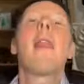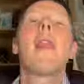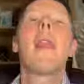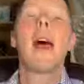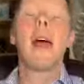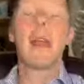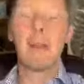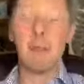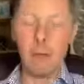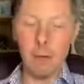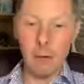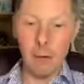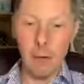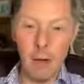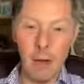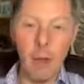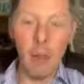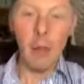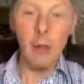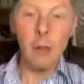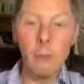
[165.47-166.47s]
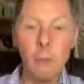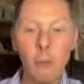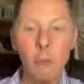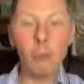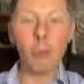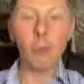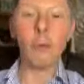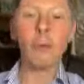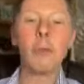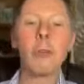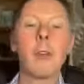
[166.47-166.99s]
That's
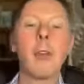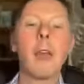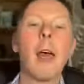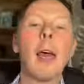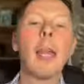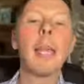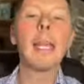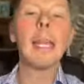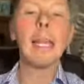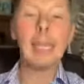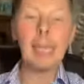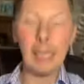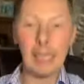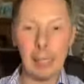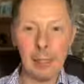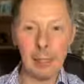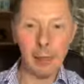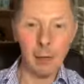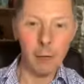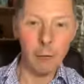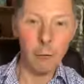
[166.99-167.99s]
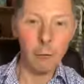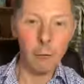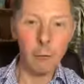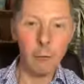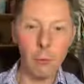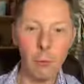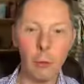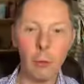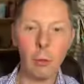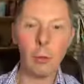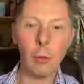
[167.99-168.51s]
just a little
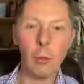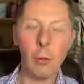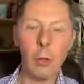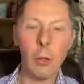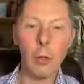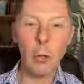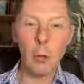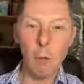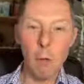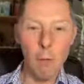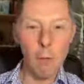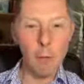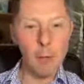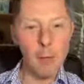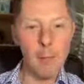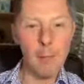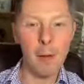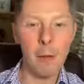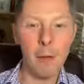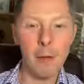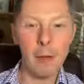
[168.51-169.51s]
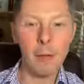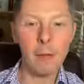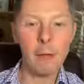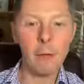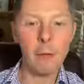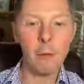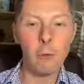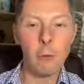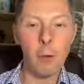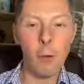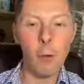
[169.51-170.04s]
subtle cue from your body
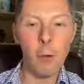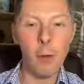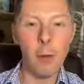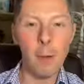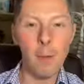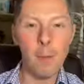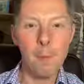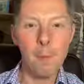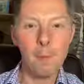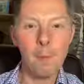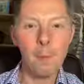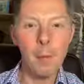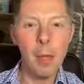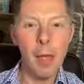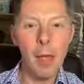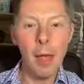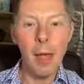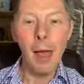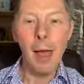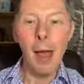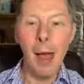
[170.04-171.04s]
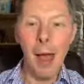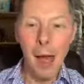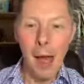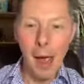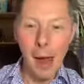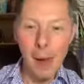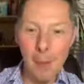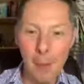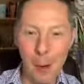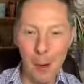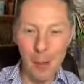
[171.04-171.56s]
to show that,
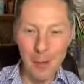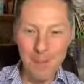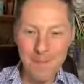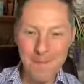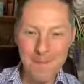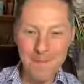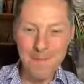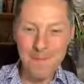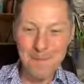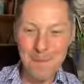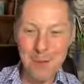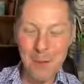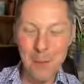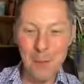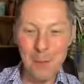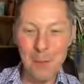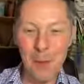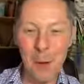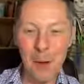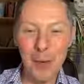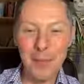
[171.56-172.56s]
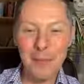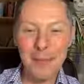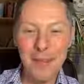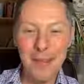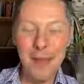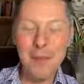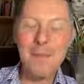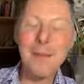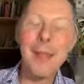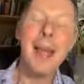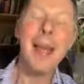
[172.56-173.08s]
hi Paul, good morning to
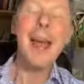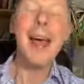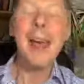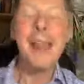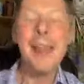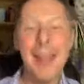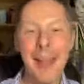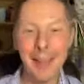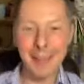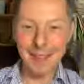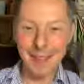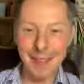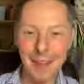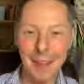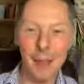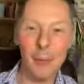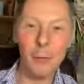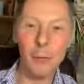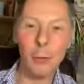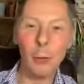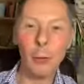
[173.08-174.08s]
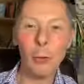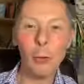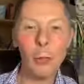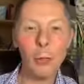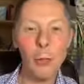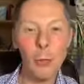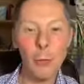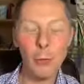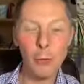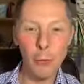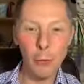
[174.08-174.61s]
you. That's a subtle
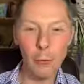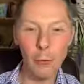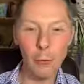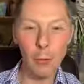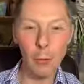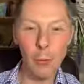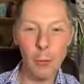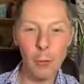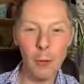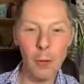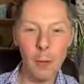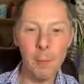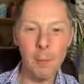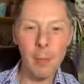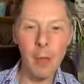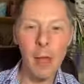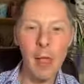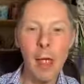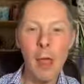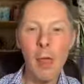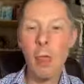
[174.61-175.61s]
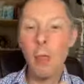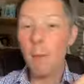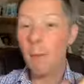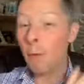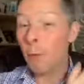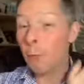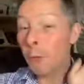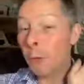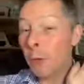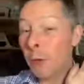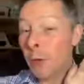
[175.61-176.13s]
cue to show that the
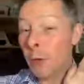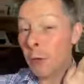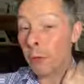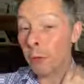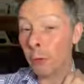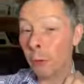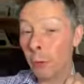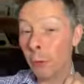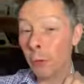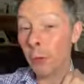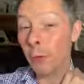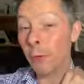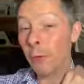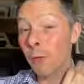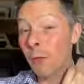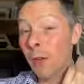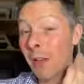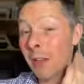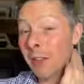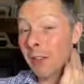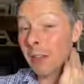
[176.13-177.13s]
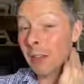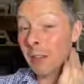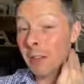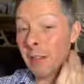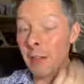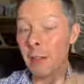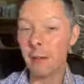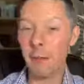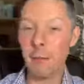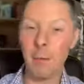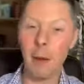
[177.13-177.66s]
muscles in the shoulders fastening to
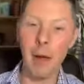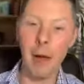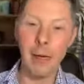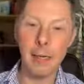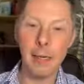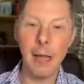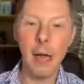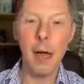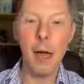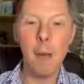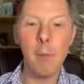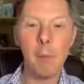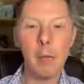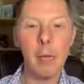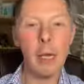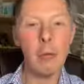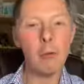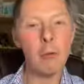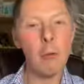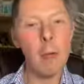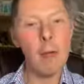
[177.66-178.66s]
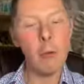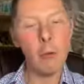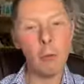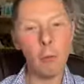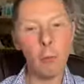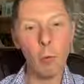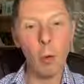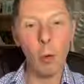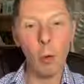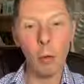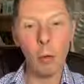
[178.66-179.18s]
the spine play a tremendous
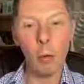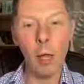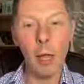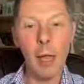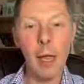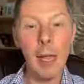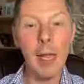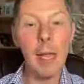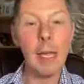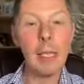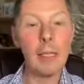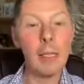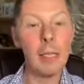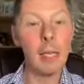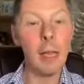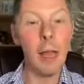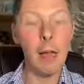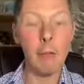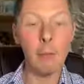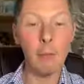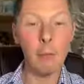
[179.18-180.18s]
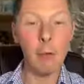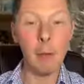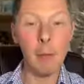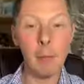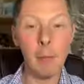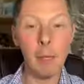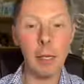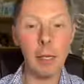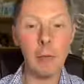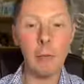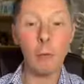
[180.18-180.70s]
role in your life
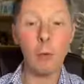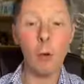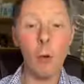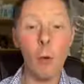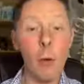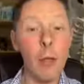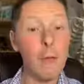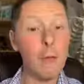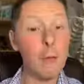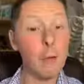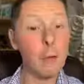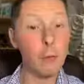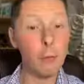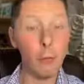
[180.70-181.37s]
generally. So if you're